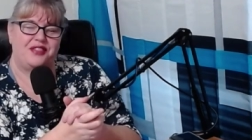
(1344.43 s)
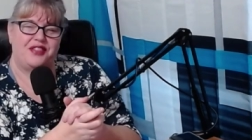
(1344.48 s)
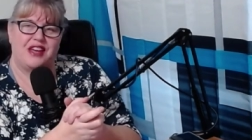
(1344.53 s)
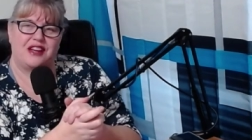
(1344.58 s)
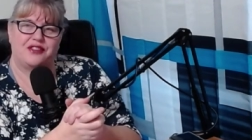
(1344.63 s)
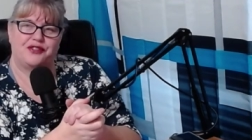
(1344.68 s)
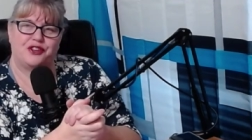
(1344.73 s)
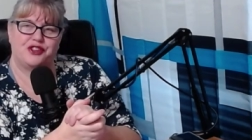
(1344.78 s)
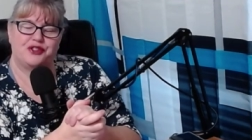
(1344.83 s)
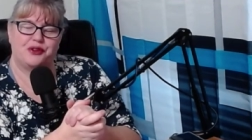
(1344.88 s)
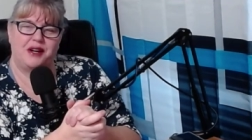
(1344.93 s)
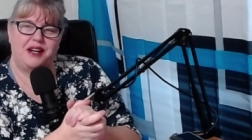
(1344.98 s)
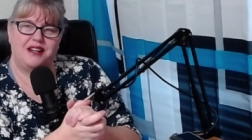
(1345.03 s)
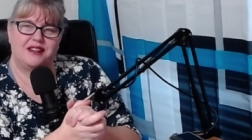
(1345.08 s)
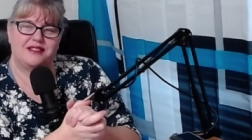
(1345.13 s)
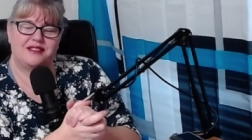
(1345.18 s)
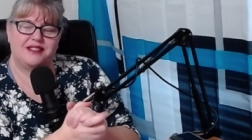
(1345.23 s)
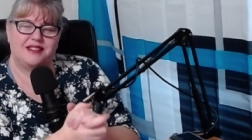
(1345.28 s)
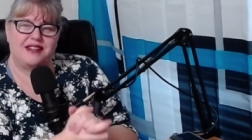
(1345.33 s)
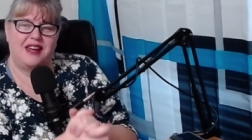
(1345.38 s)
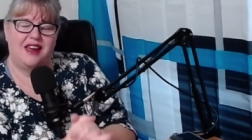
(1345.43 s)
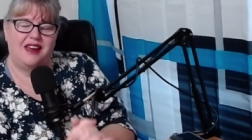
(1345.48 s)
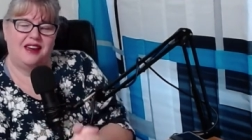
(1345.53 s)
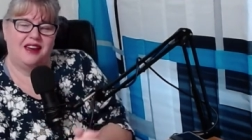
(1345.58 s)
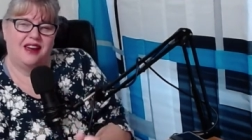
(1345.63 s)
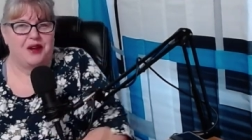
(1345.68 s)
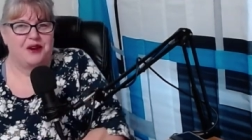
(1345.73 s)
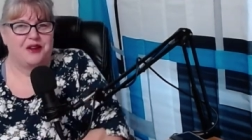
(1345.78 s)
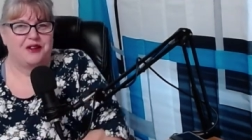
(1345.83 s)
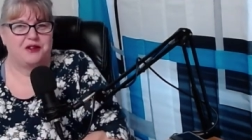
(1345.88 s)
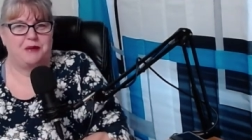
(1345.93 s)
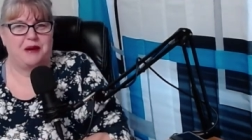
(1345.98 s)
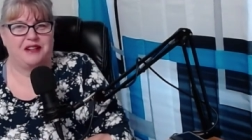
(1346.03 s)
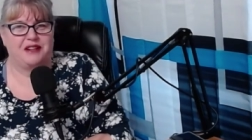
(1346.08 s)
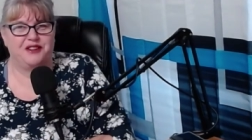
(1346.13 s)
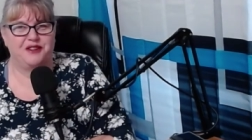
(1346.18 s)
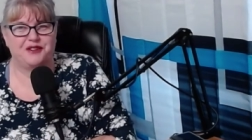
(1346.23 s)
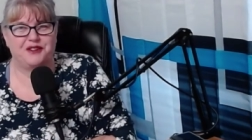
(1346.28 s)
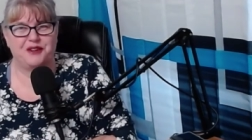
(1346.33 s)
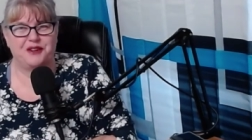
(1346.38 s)
Thanks for joining us today.
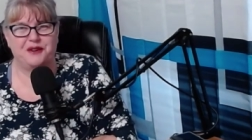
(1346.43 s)
Speak to you